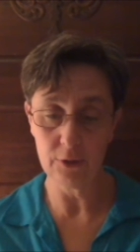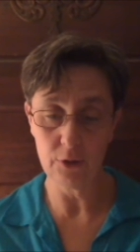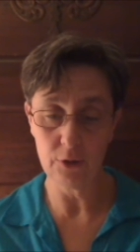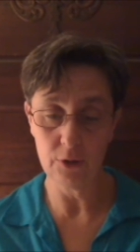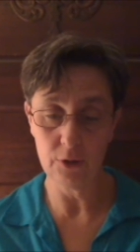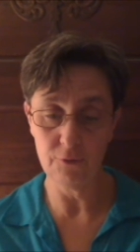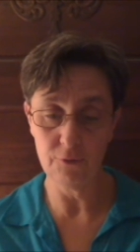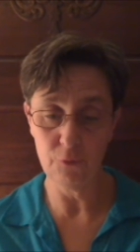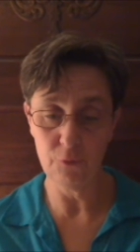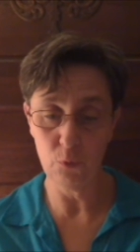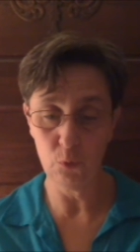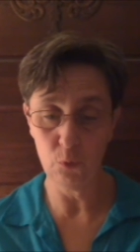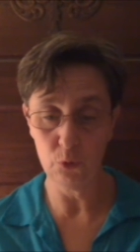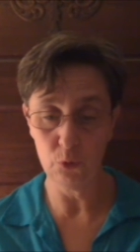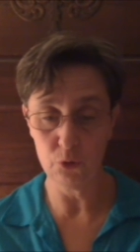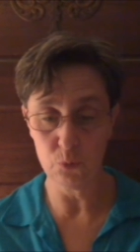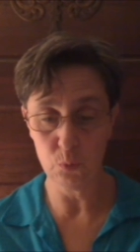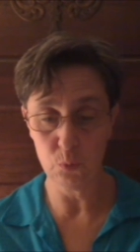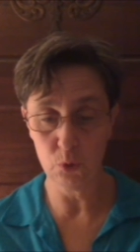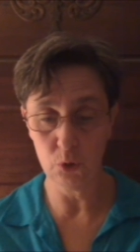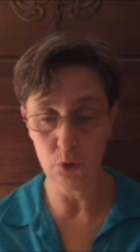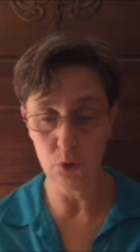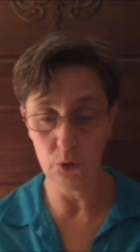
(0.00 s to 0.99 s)
on the
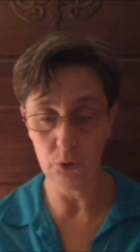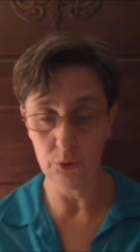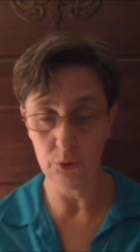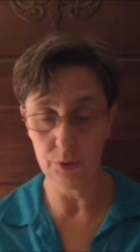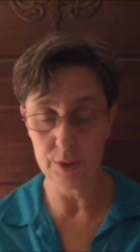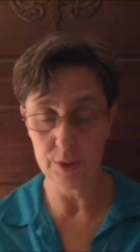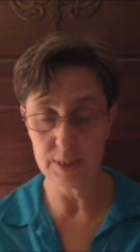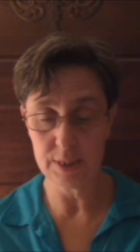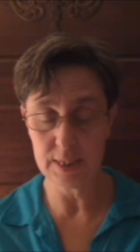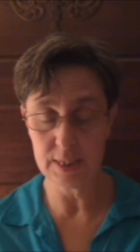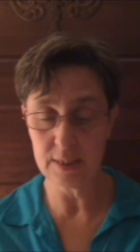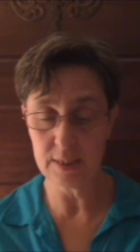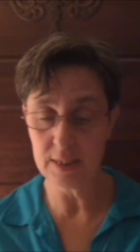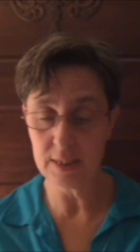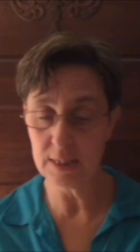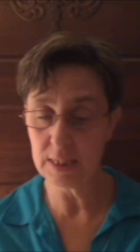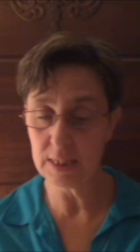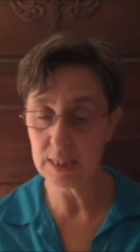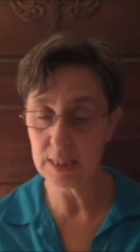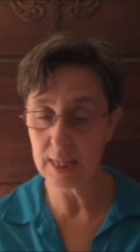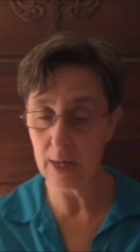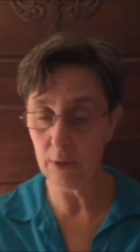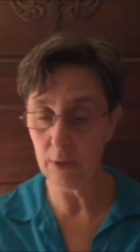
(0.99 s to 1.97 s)
vole's world, since it
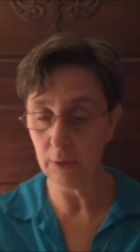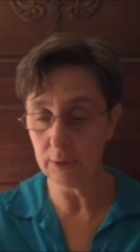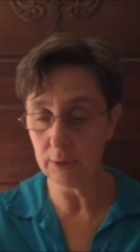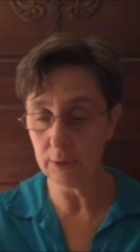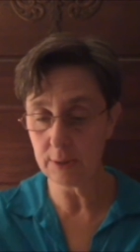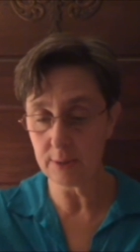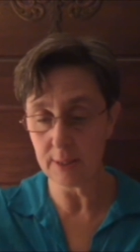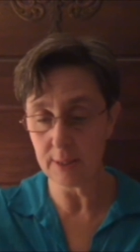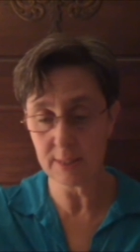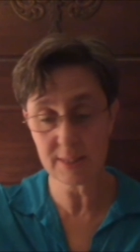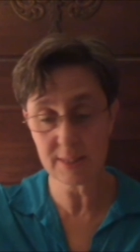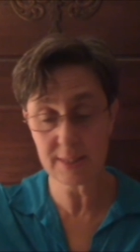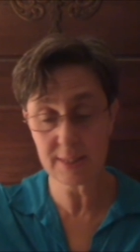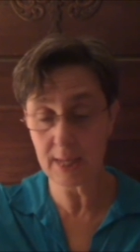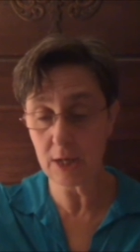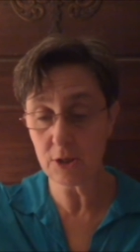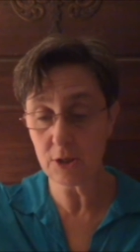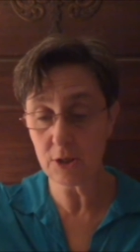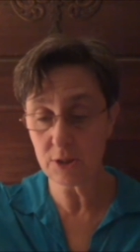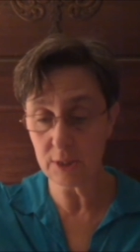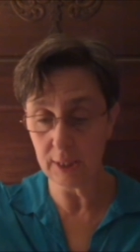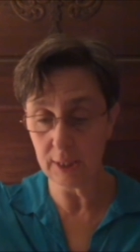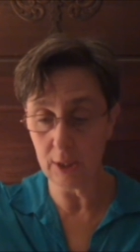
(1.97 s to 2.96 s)

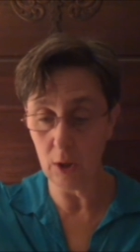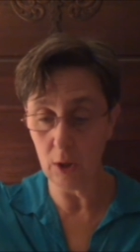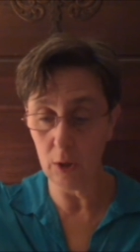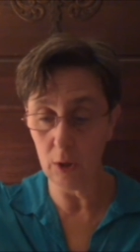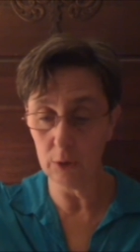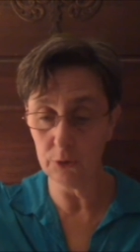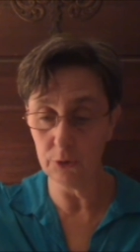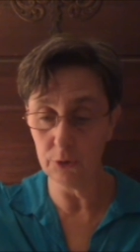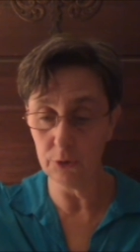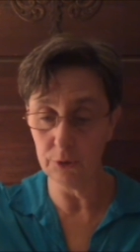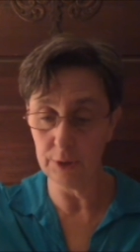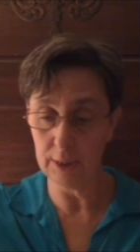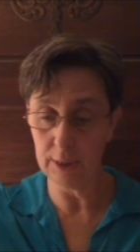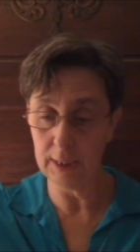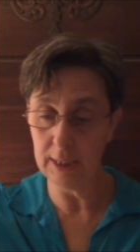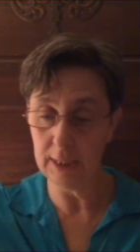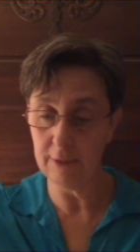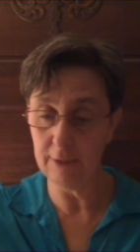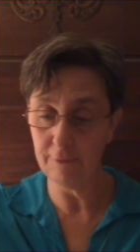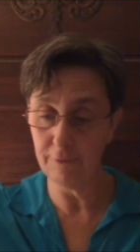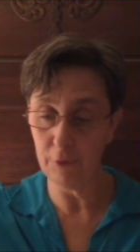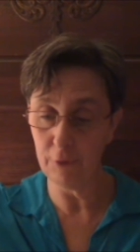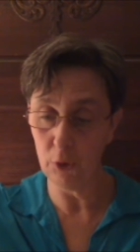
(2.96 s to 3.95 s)
scarcely altered the
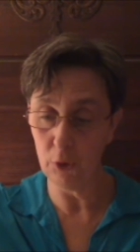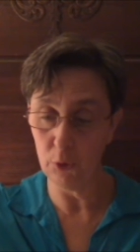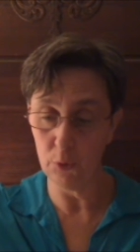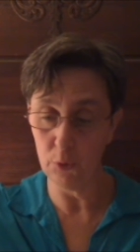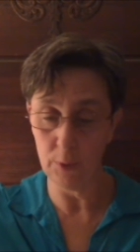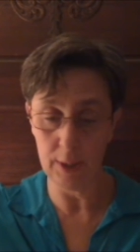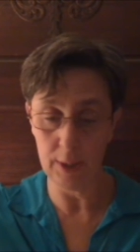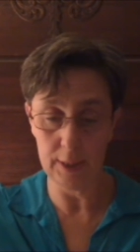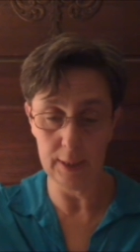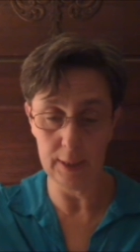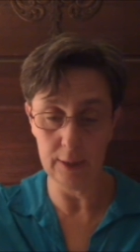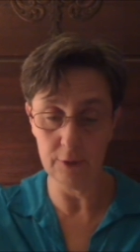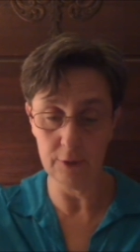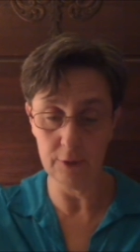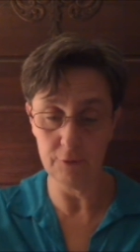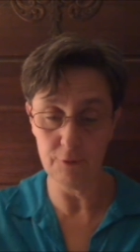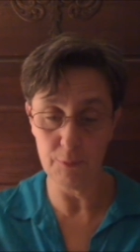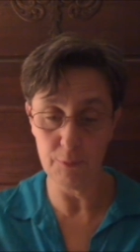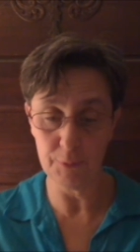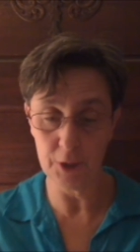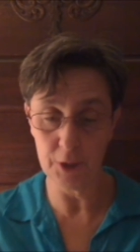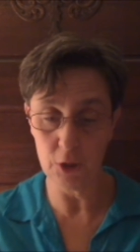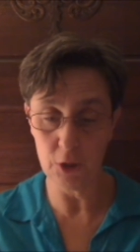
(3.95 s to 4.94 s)
heat flow gradient
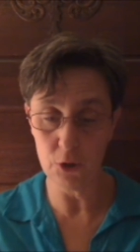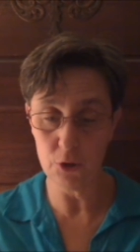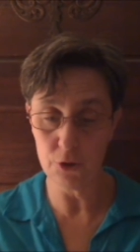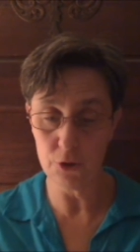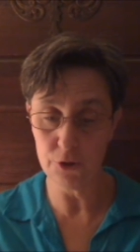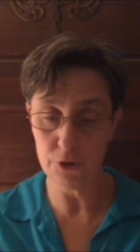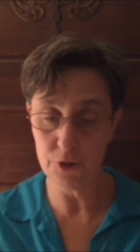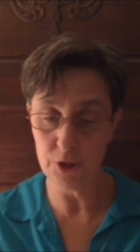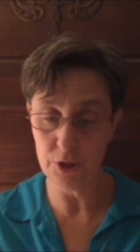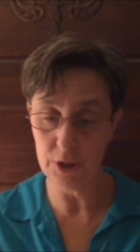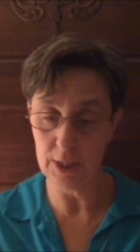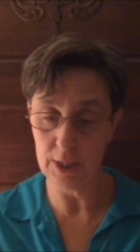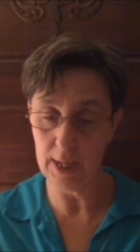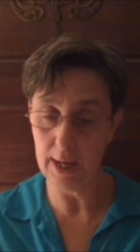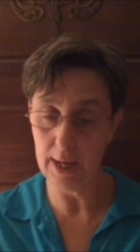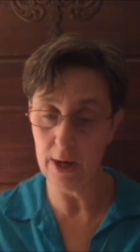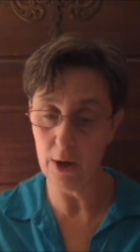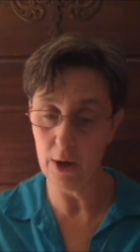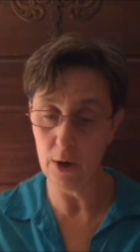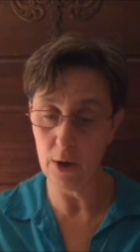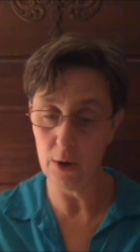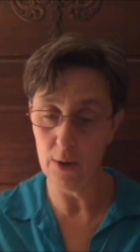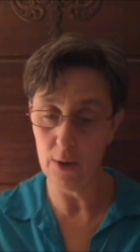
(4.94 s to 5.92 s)
from the earth to the
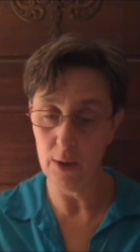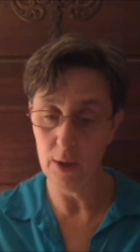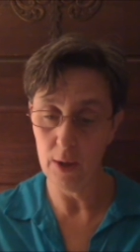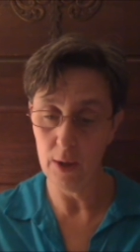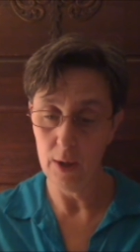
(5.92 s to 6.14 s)
air.